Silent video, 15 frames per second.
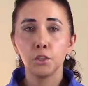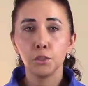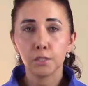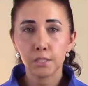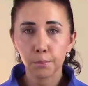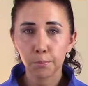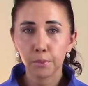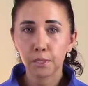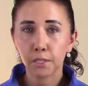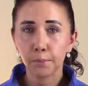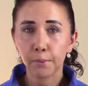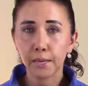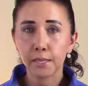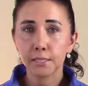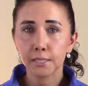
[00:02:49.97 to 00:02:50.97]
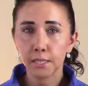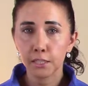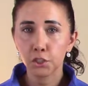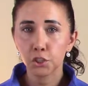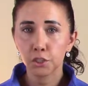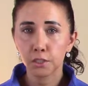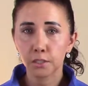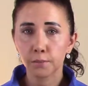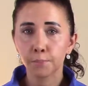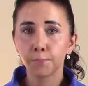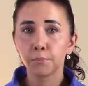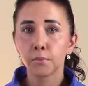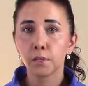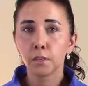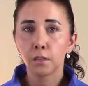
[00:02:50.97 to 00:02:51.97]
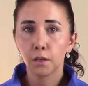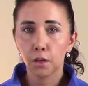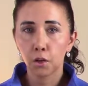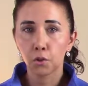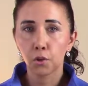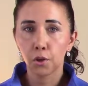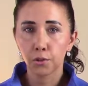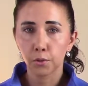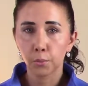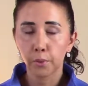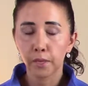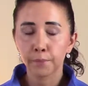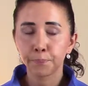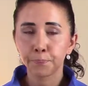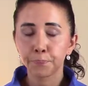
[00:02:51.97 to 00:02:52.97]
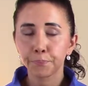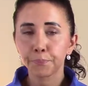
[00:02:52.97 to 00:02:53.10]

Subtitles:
typically pay attention along the way.